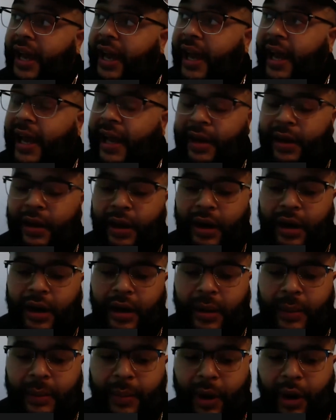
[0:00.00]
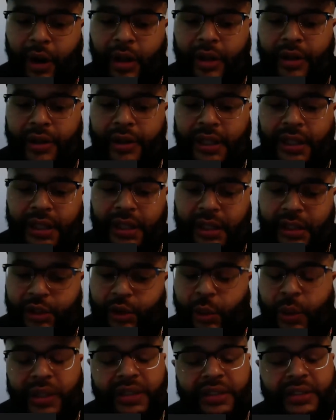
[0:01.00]
and on the
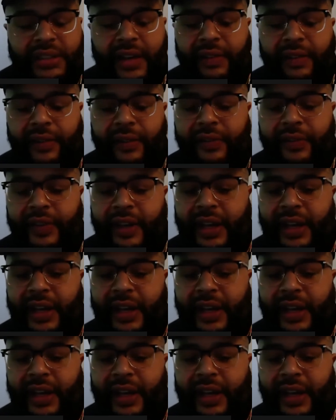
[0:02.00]
27th.